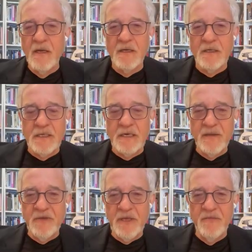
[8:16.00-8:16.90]

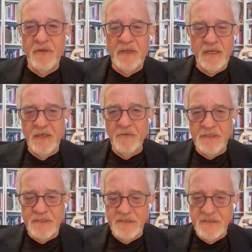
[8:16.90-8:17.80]
claiming that any
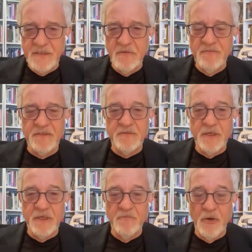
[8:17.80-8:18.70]
criticism of
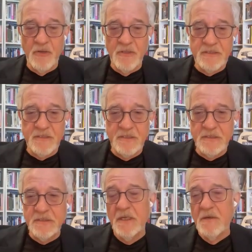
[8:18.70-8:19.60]
Israeli
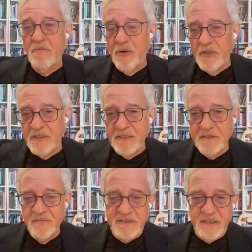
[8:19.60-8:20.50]
policies, policies
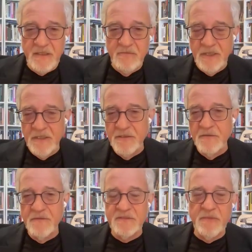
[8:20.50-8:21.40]
of settlement, of
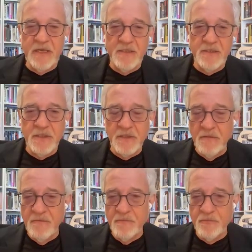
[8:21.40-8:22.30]
expansion,
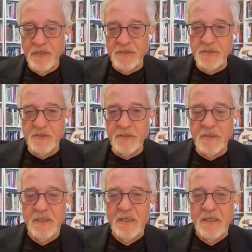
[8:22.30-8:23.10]
of oppression,